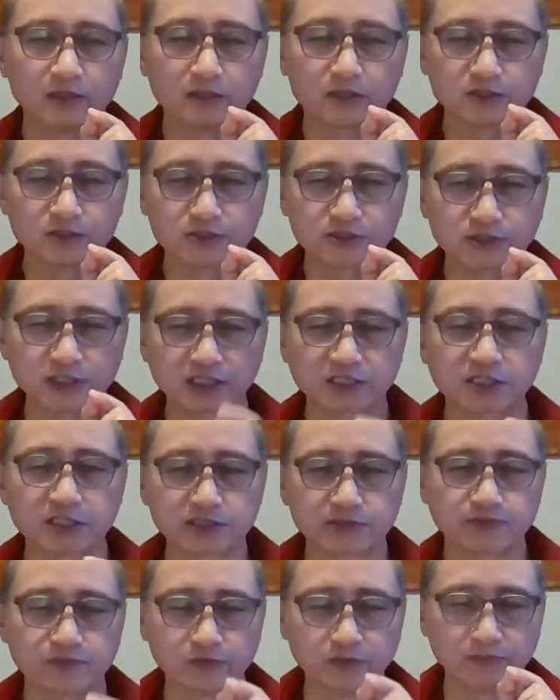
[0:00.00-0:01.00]

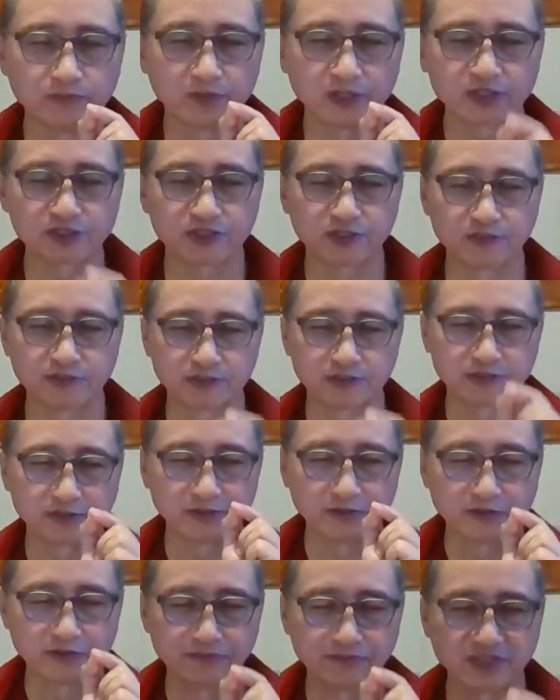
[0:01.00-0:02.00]
successful
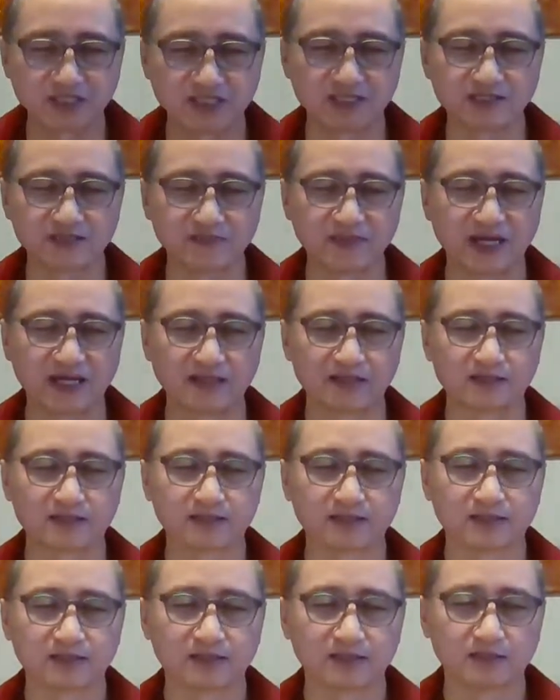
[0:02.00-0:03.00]
merchants,
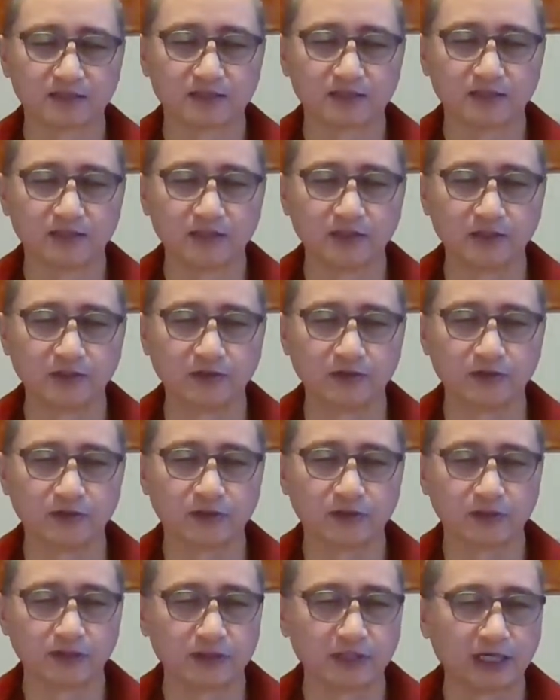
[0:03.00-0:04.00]
businessmen,
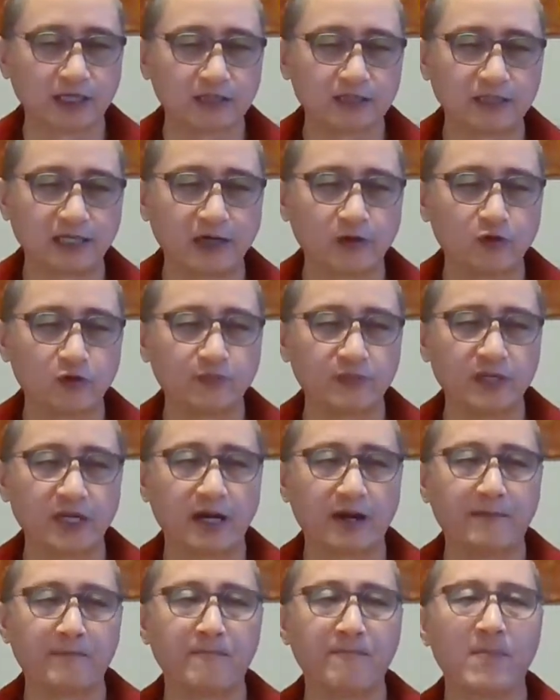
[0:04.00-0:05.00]
then there will
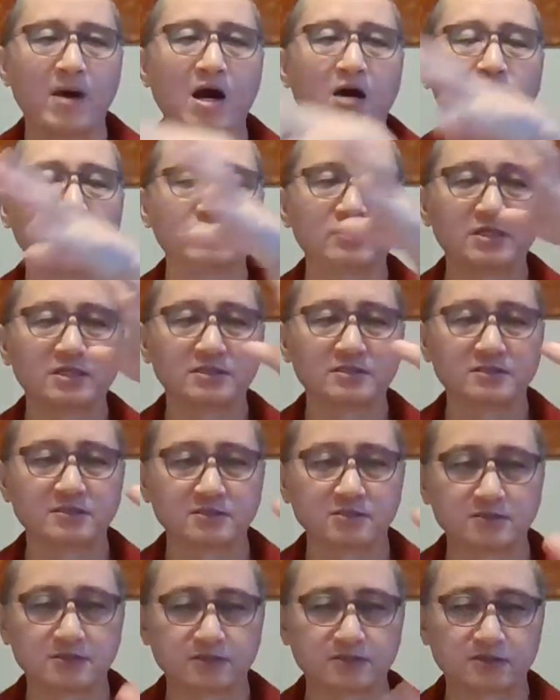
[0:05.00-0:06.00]
be a
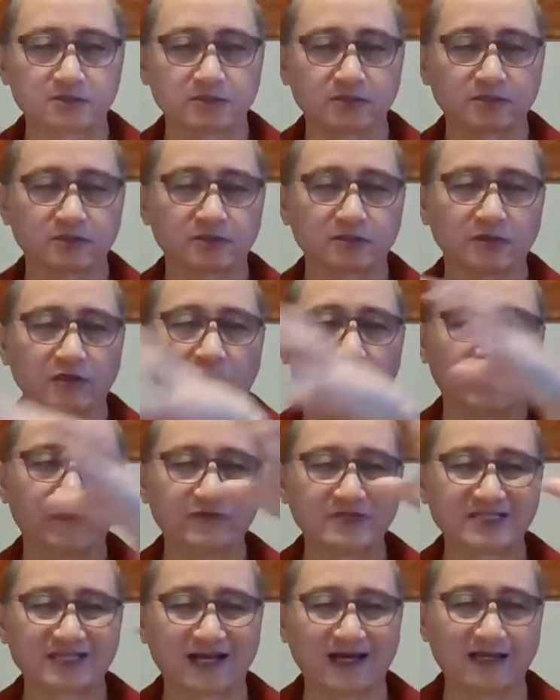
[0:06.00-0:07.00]
mountains
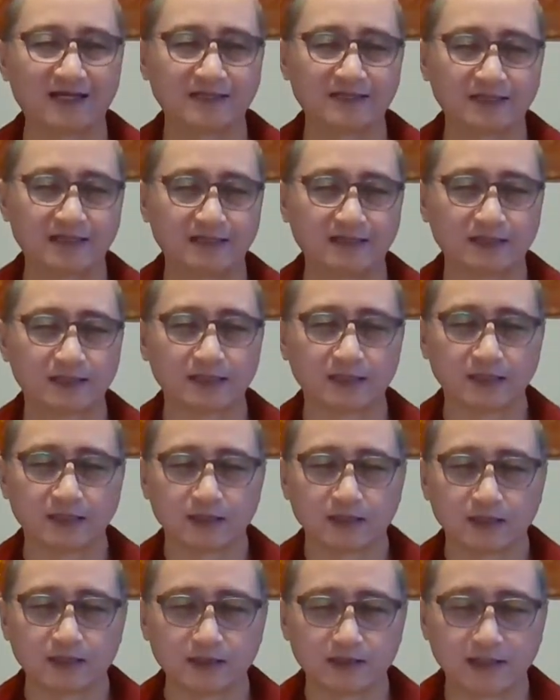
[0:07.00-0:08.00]
of skeleton
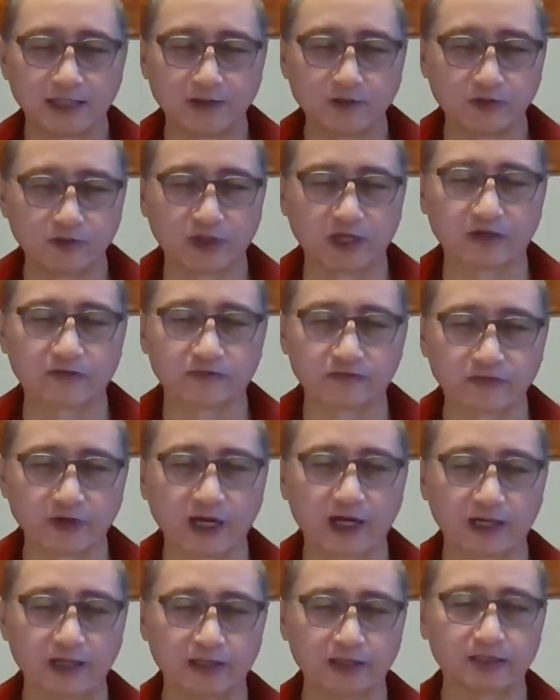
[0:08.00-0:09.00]
that you can
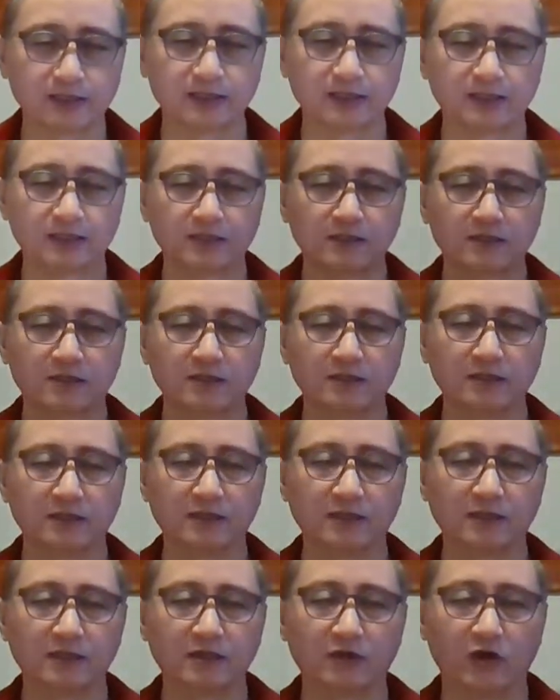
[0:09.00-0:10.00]
find
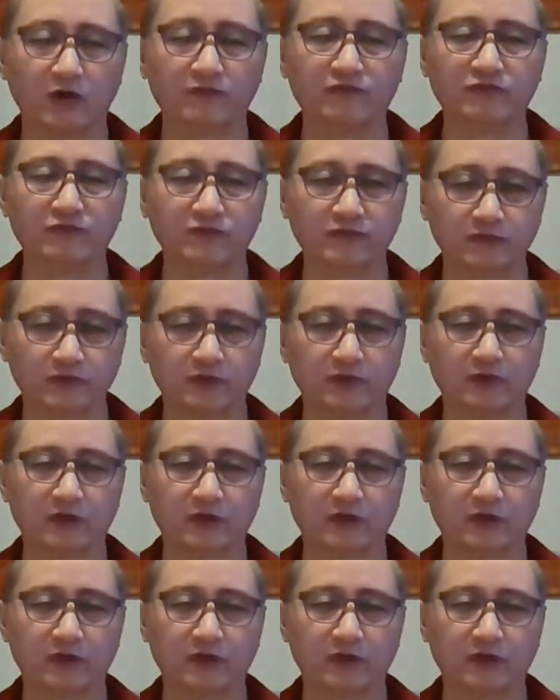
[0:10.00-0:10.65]
of